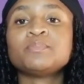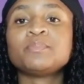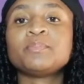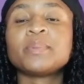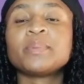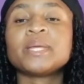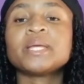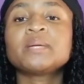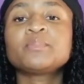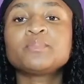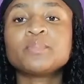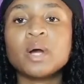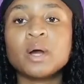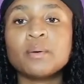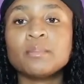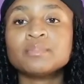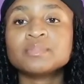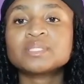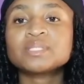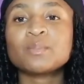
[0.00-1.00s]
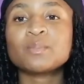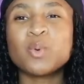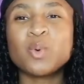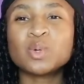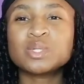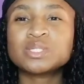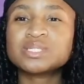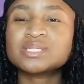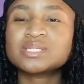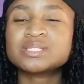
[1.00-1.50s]
big
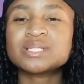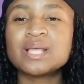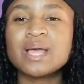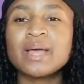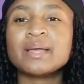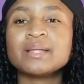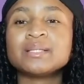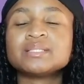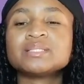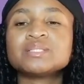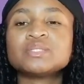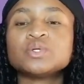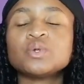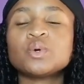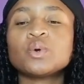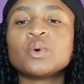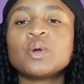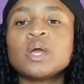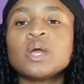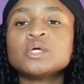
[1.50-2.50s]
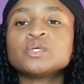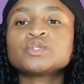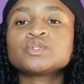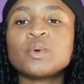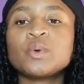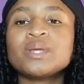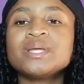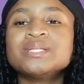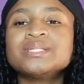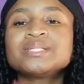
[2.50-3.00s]
supporters, and you know,
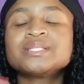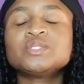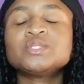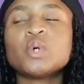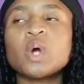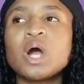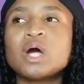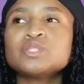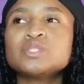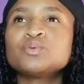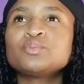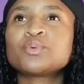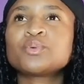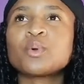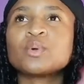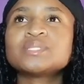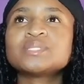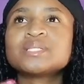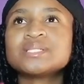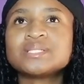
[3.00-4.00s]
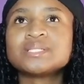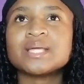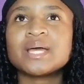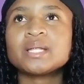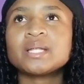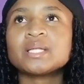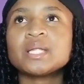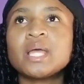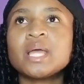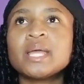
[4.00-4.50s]
so he didn't know how to process
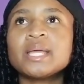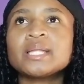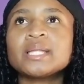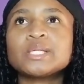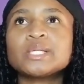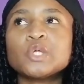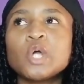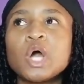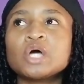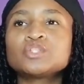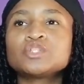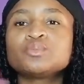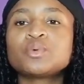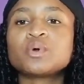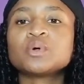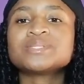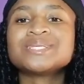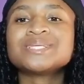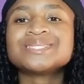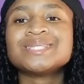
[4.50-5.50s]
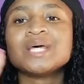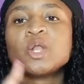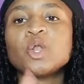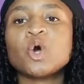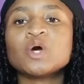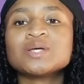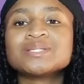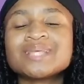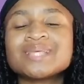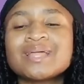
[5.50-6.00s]
that. He didn't know how to process the
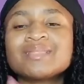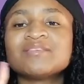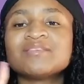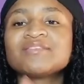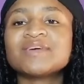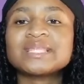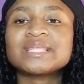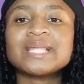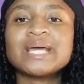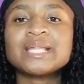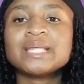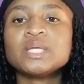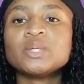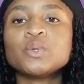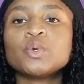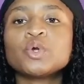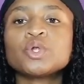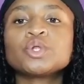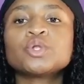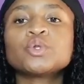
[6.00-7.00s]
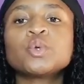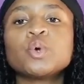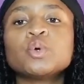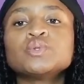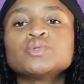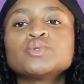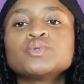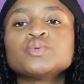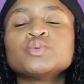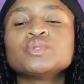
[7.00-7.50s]
loss and the fact that he couldn't go
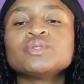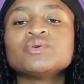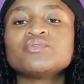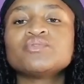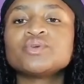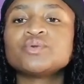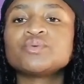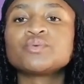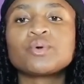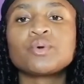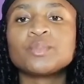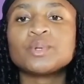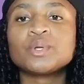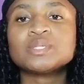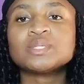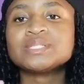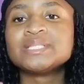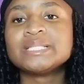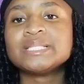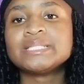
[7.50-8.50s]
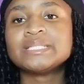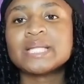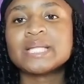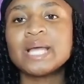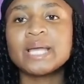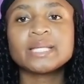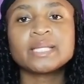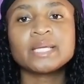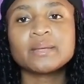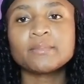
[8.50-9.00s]
to the funeral because they
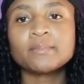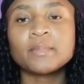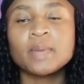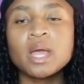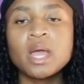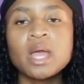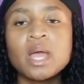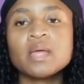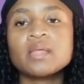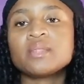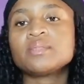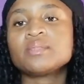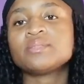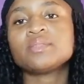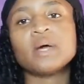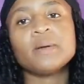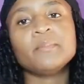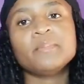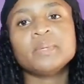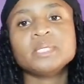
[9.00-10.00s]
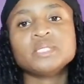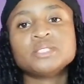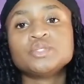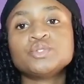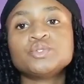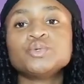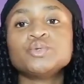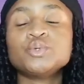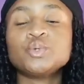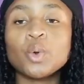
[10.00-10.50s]
denied him the ability
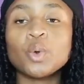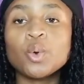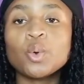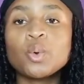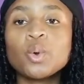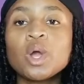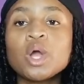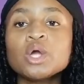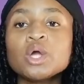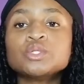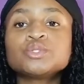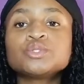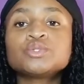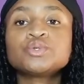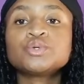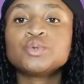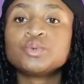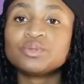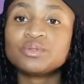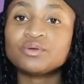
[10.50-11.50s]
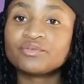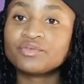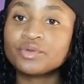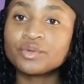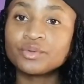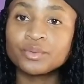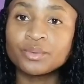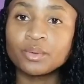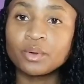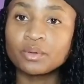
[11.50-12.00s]
to go to the
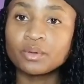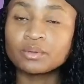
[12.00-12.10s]
funeral.